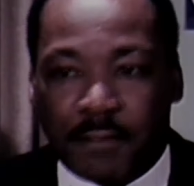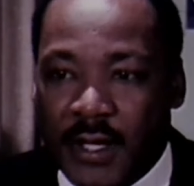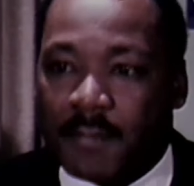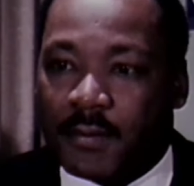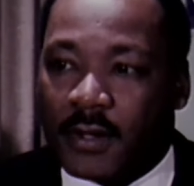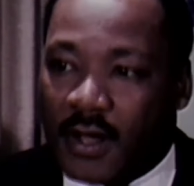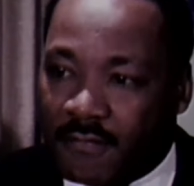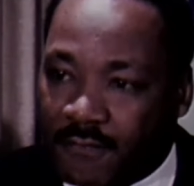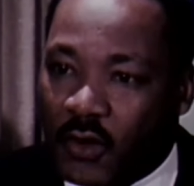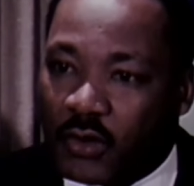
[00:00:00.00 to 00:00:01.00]
People are
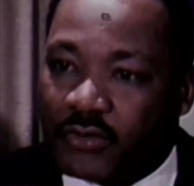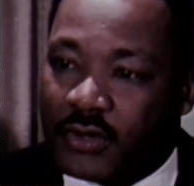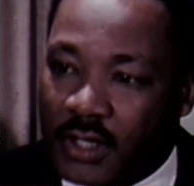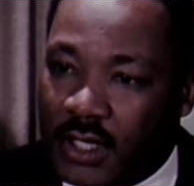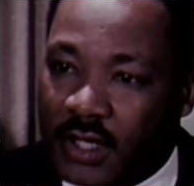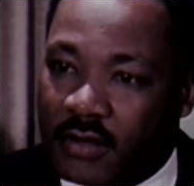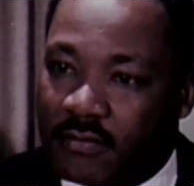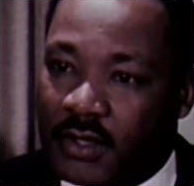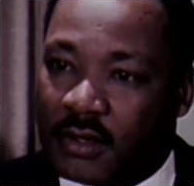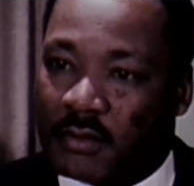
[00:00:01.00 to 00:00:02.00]
forced to live
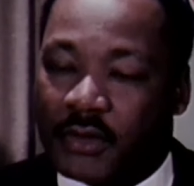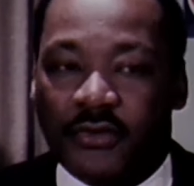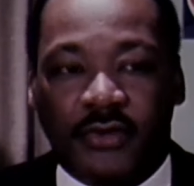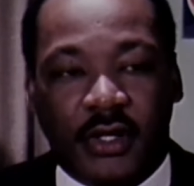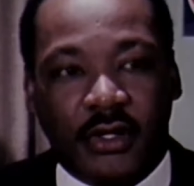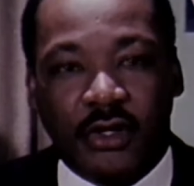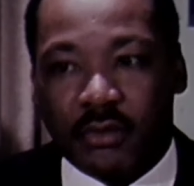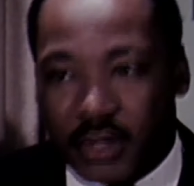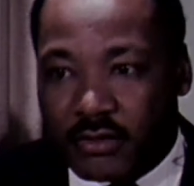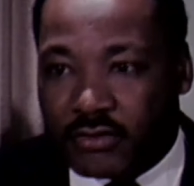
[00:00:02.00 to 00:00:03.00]
in the most
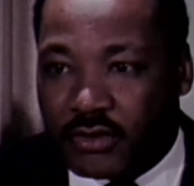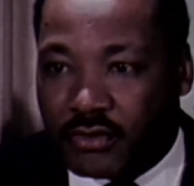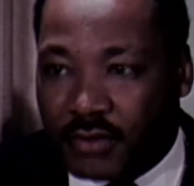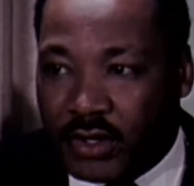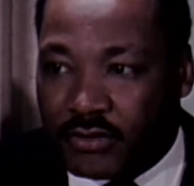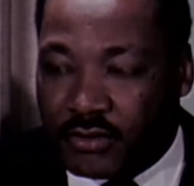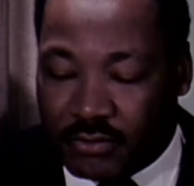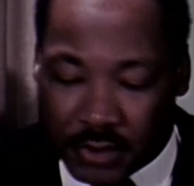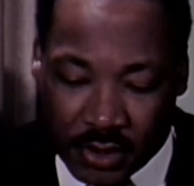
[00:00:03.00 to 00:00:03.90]
inhuman situations.